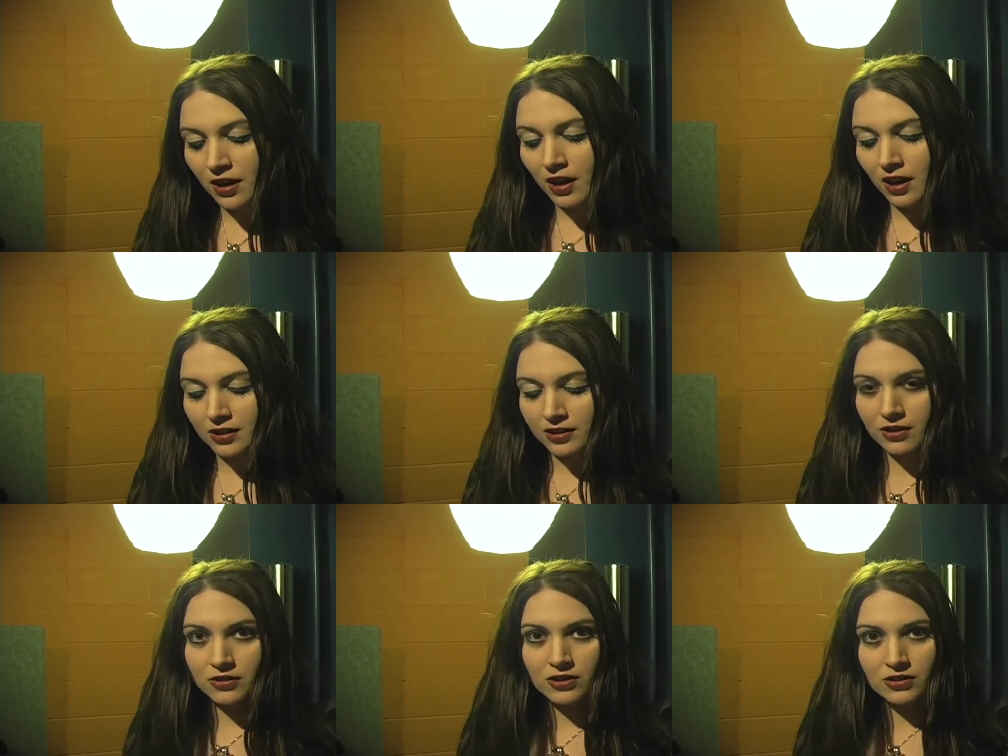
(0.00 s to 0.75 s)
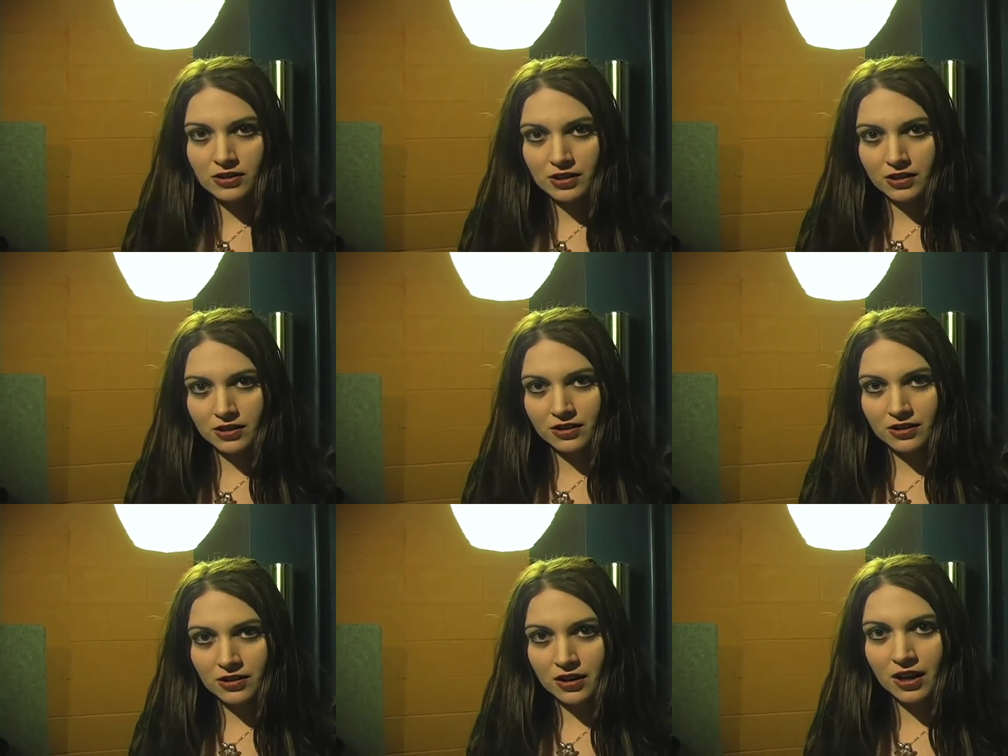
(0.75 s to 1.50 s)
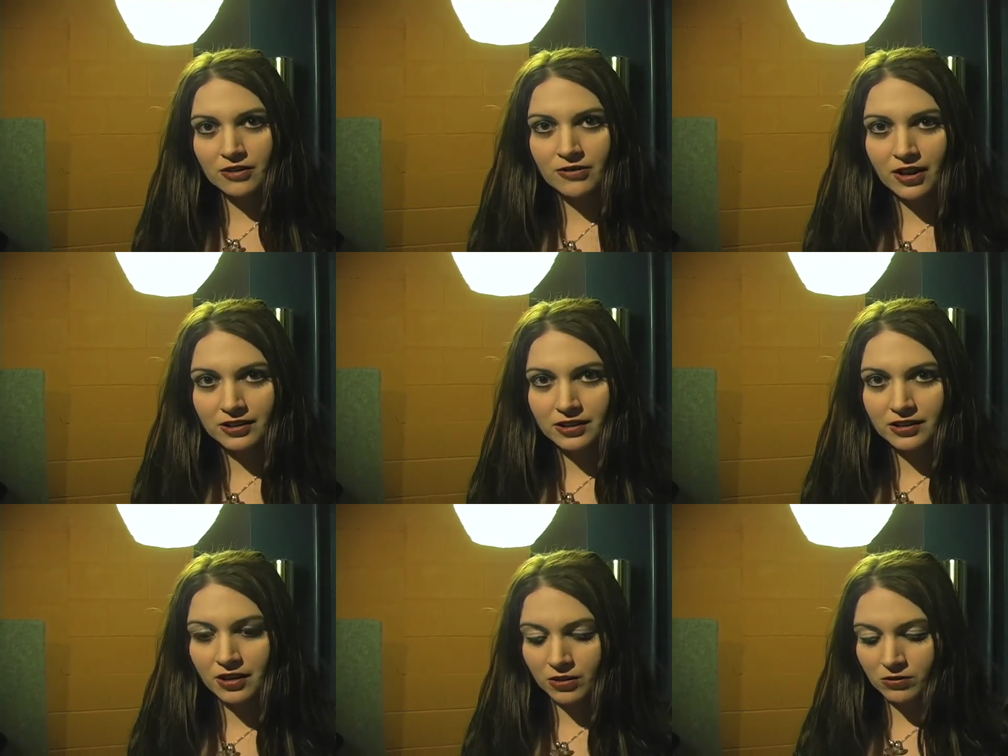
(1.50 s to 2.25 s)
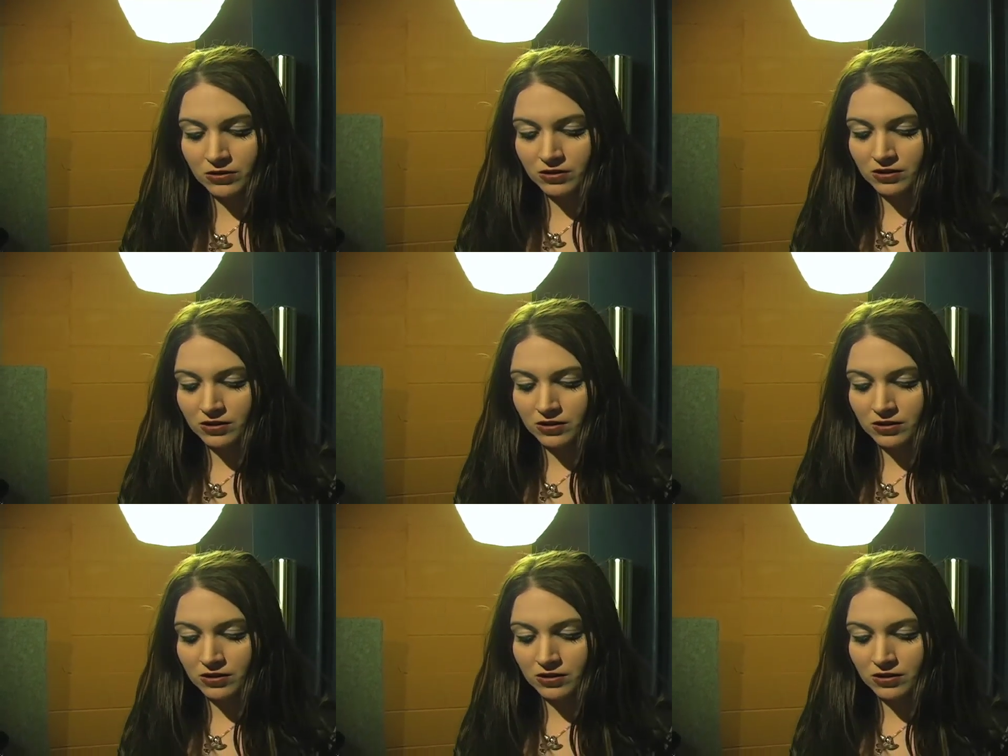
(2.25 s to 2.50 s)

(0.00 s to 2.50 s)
And now that you're here, I finally know.